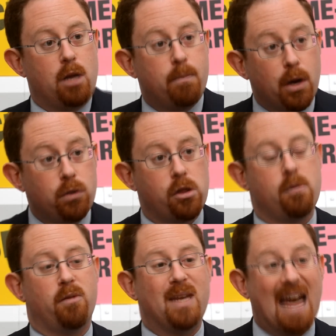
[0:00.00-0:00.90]
and both of
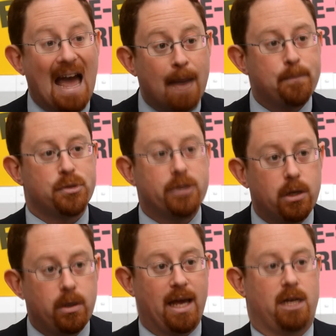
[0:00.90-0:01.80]
them have been
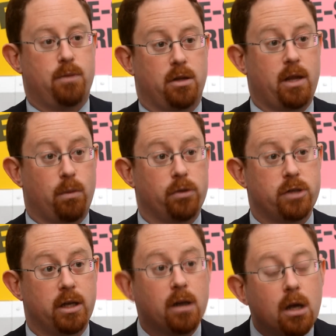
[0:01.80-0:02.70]
absolutely adamant that they
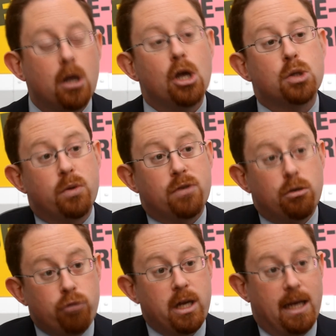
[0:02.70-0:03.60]
want it. So we've
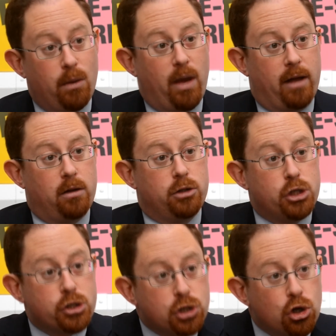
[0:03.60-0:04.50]
done really well
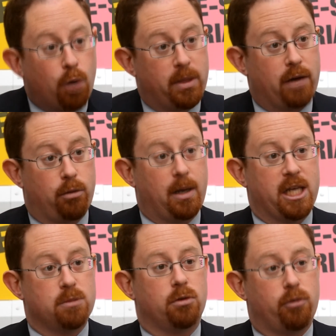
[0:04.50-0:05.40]
to stop that
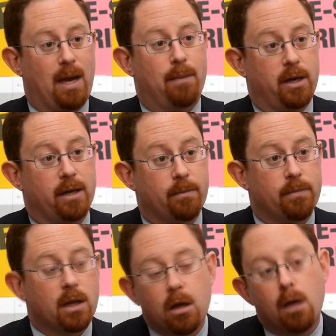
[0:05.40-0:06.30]
replacement from happening.
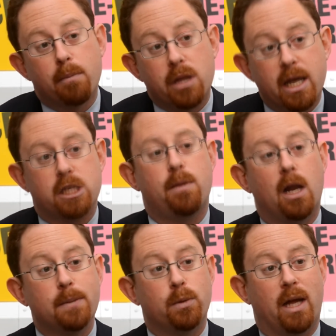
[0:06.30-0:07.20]
But the next
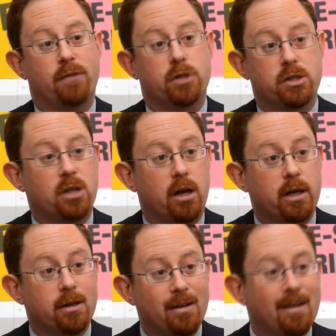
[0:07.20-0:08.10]
Parliament will have to
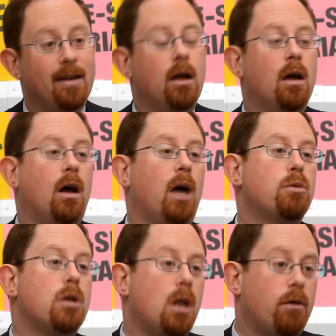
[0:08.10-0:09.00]
decide. I
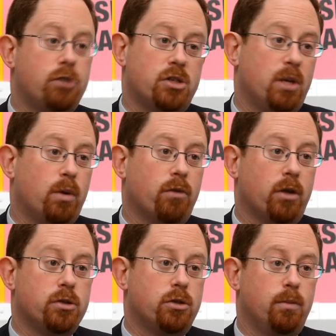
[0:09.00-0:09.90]
would love to see one of
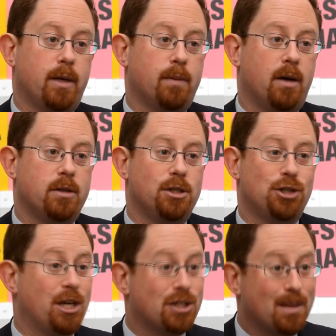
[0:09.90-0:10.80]
those two big parties
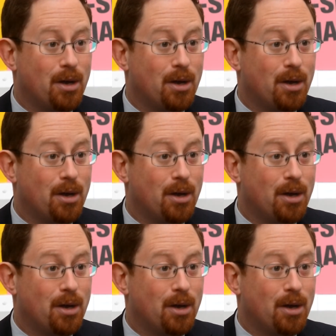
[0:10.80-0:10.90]
change their